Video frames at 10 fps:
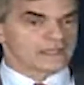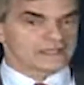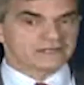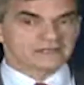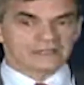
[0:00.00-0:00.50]

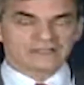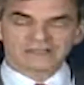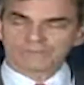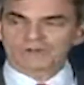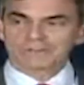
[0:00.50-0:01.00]
And
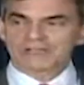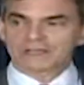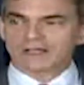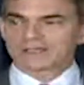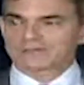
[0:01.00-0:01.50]
then one of my
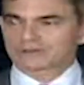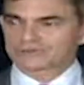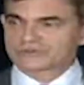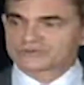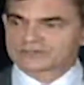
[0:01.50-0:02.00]
colleagues
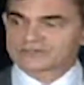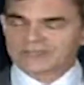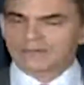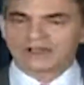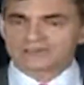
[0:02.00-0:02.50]
always used to
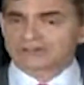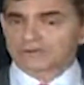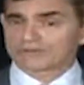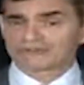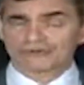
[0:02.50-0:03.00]
say, why is it
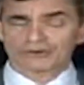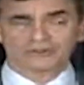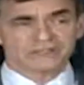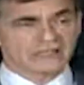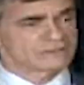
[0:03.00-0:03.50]
always short
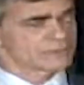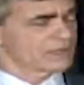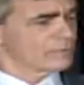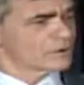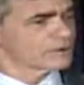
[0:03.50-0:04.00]
on the days when
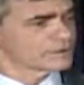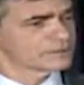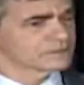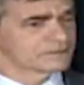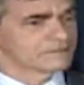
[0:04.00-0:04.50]
I work?
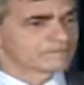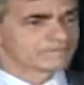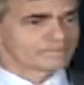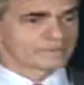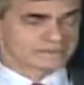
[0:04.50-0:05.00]

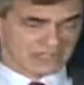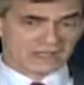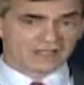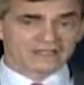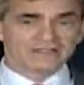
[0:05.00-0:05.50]

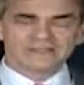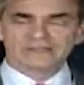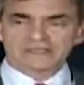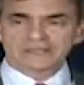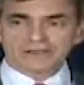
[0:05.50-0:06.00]
Duh.
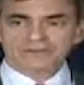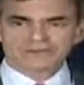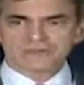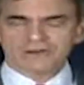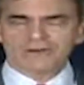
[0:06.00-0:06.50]
You know,
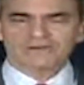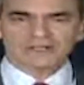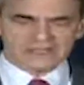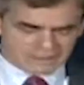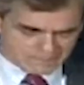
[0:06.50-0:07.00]
so
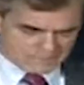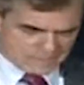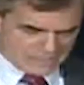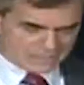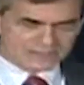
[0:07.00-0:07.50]

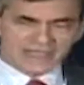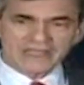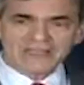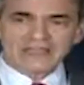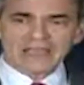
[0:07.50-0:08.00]

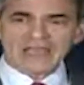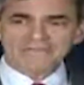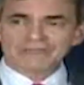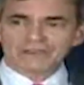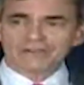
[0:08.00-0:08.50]

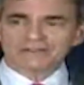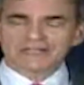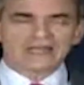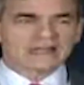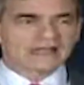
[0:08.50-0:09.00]
having heard
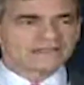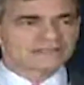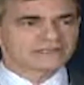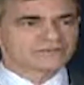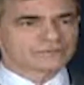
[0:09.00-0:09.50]
that, I
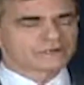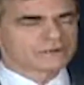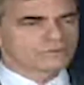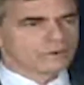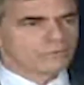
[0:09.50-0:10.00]
said to
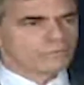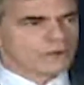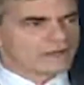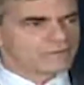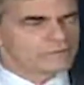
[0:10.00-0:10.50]
her, well,
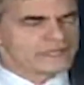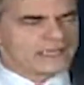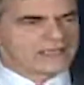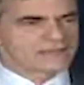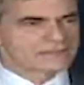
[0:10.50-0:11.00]
why don't we
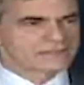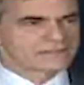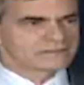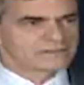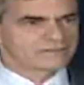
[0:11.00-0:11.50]
ask
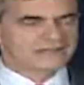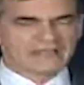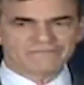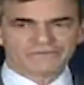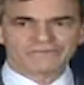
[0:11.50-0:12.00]
the
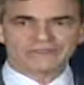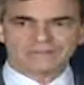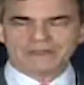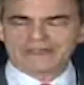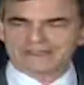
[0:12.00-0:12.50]
staff for
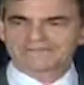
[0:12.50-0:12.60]
feedback?